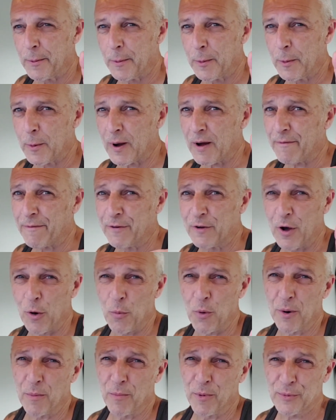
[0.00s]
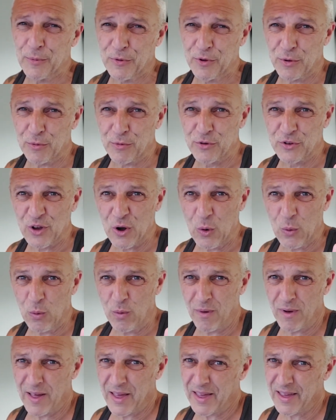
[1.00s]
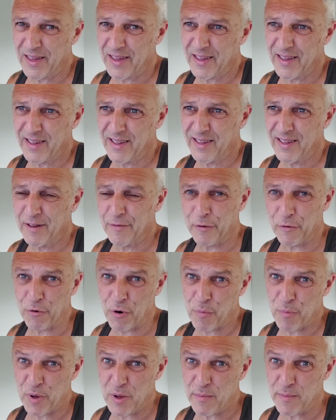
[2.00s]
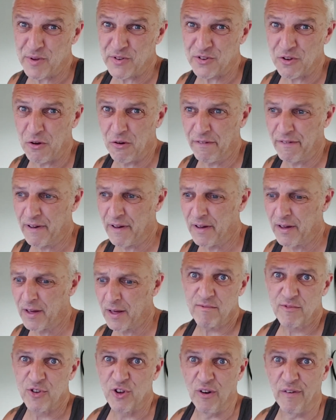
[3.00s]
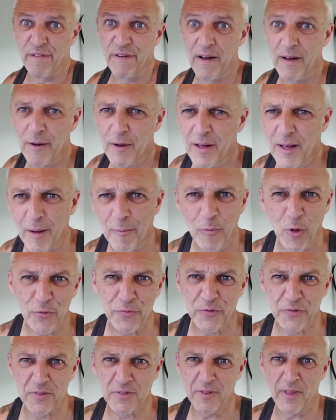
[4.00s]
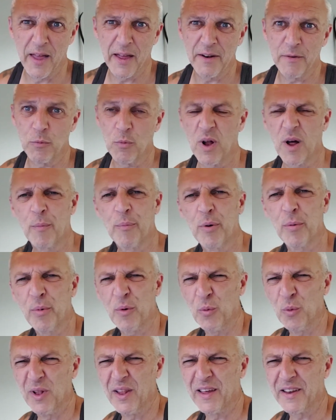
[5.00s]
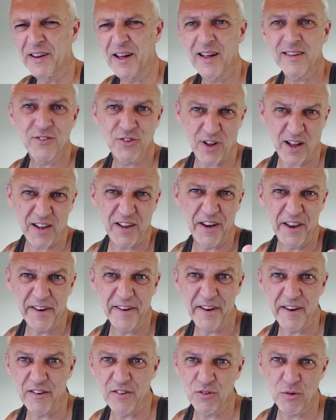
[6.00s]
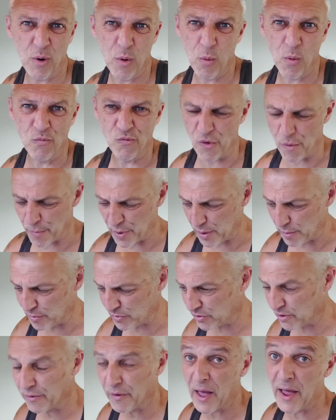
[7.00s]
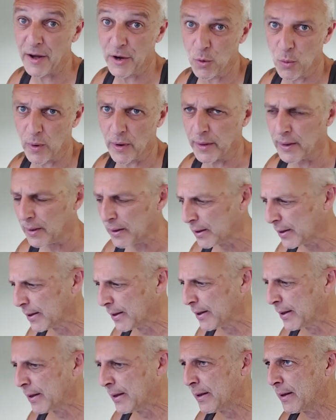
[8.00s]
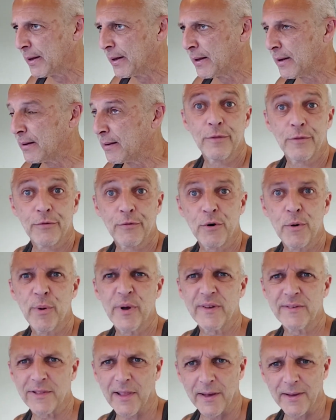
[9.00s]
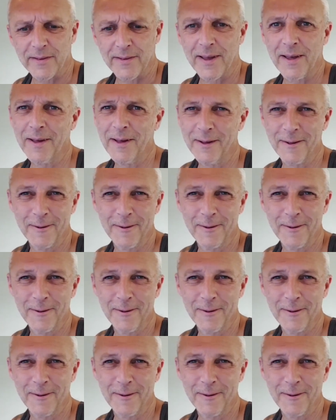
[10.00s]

Right, I forgot where I'm up to, so if I repeat myself, tough. I'm not, well, I probably will edit. Actually, I can edit it so I won't repeat myself. Anyway, 3 weeks later,